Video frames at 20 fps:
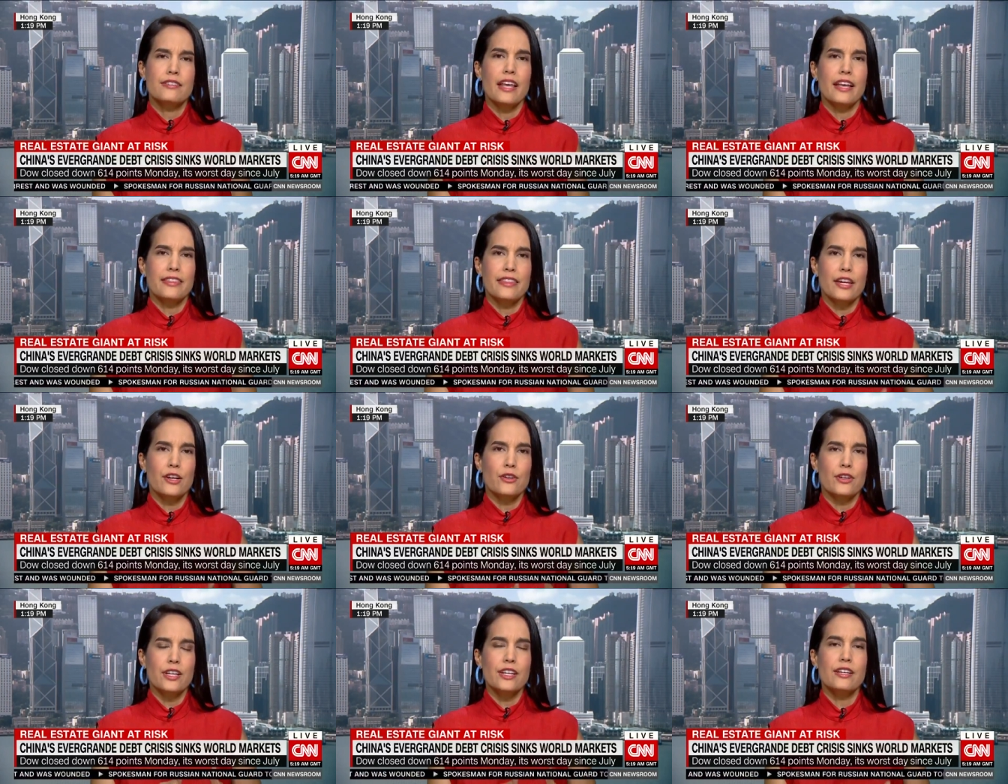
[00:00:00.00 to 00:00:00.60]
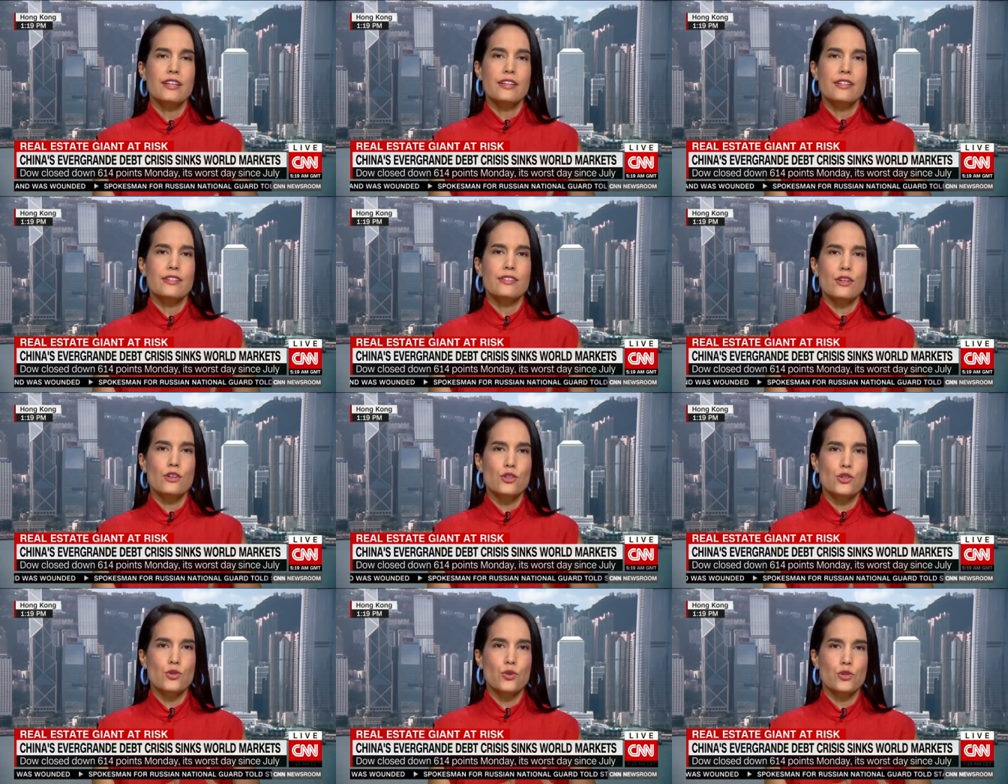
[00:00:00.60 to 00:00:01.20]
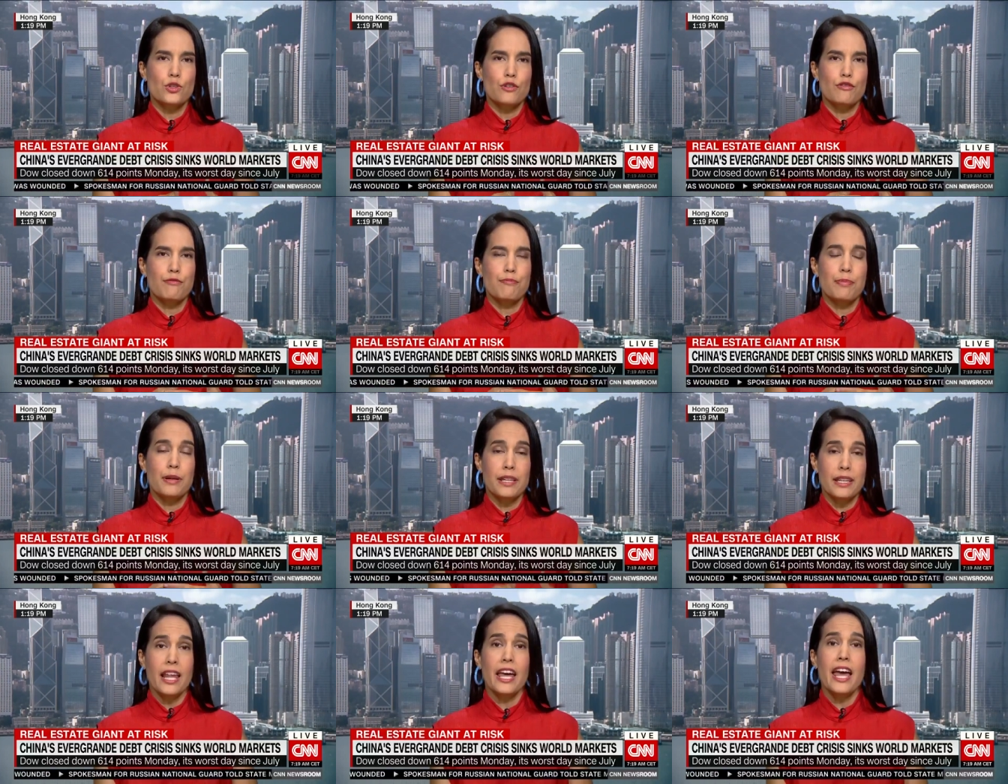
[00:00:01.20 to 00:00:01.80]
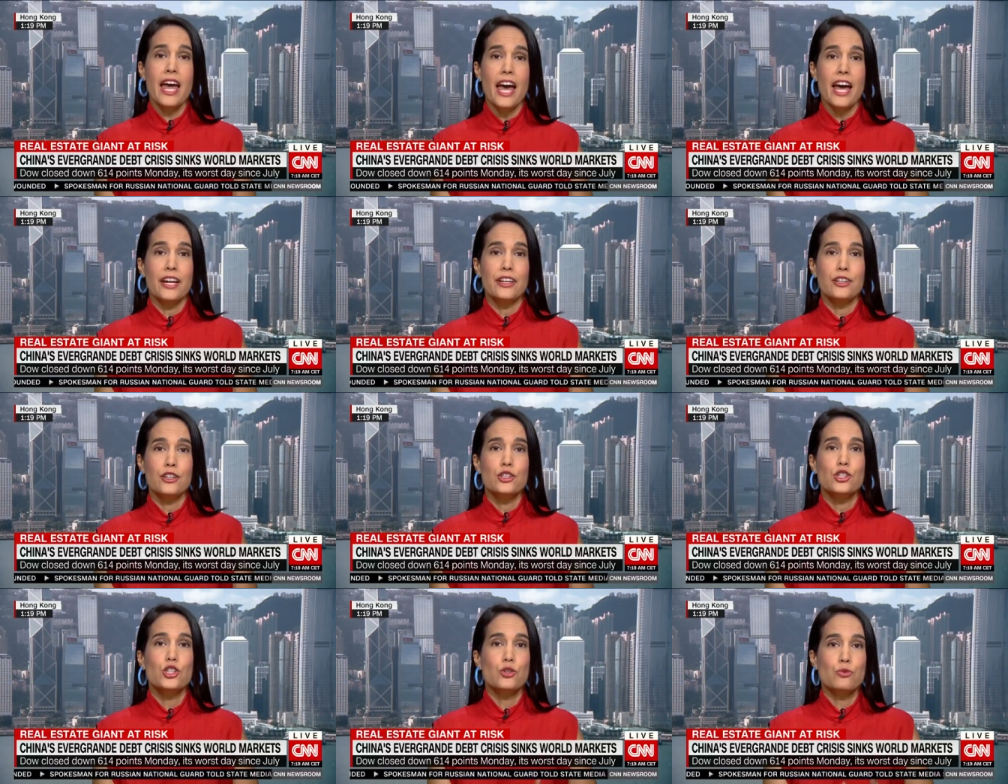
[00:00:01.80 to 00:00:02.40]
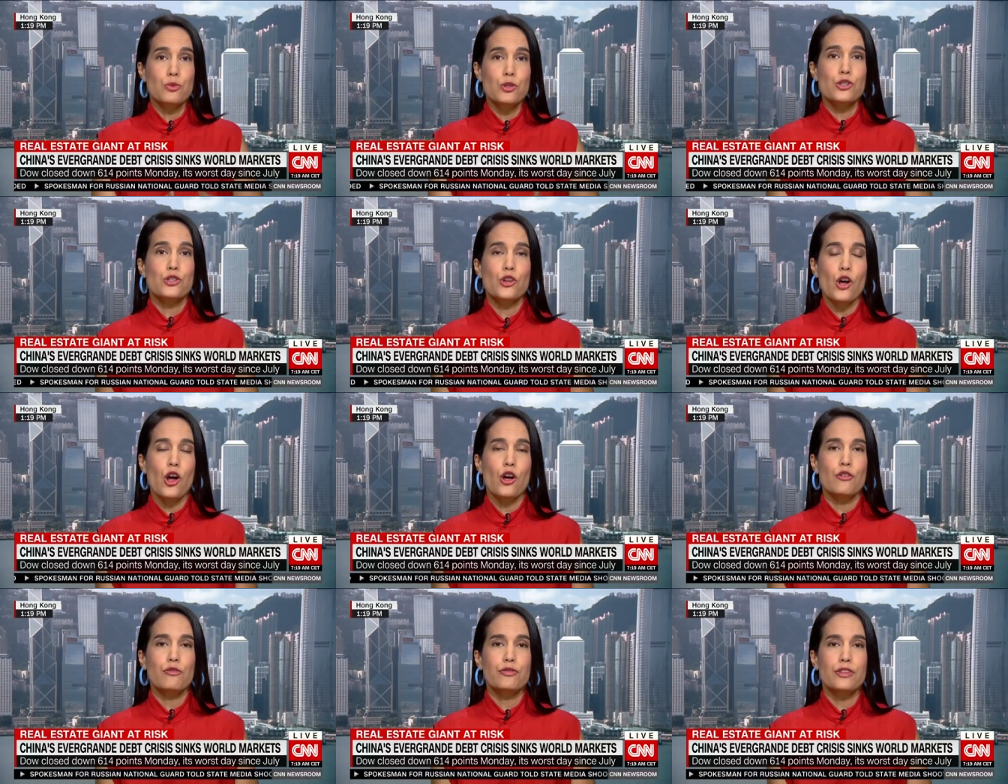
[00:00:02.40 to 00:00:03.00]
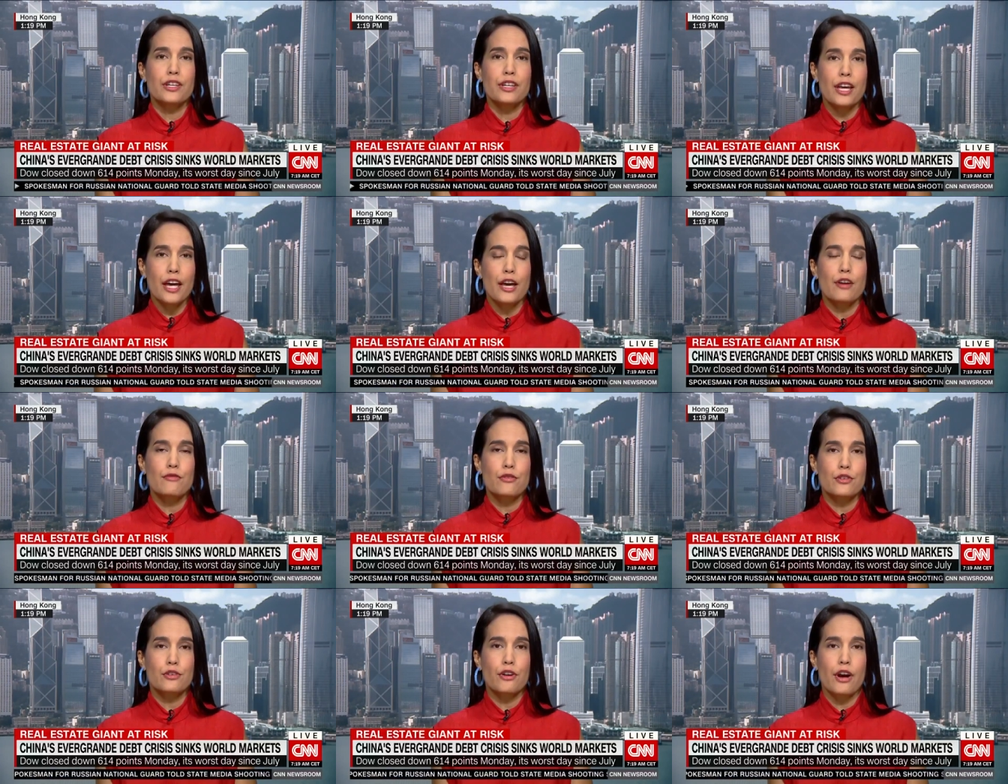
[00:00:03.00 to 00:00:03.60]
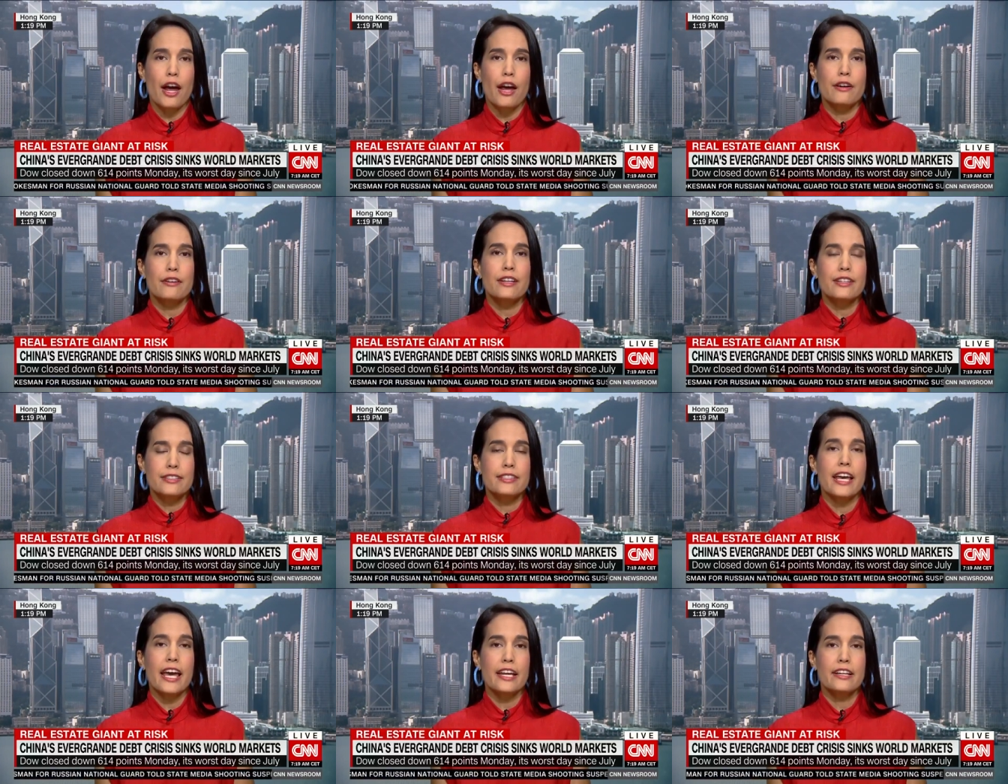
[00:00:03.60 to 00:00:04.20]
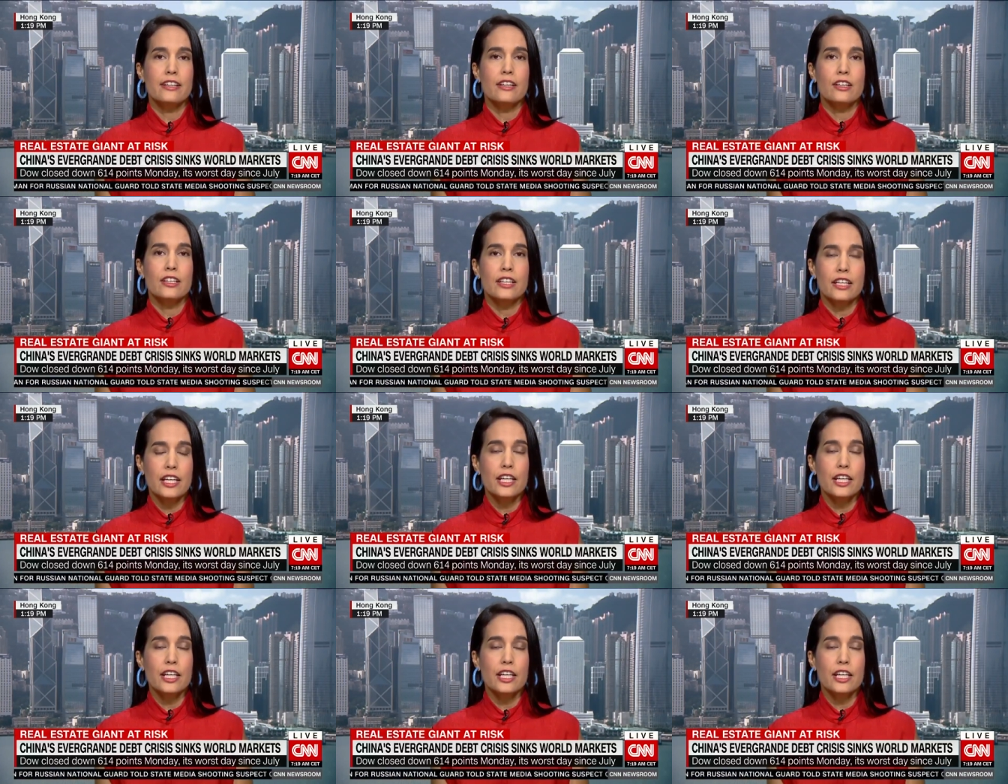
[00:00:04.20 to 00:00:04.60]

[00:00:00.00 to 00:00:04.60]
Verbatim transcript: that there is a sort of plan to resolve the Evergrande debt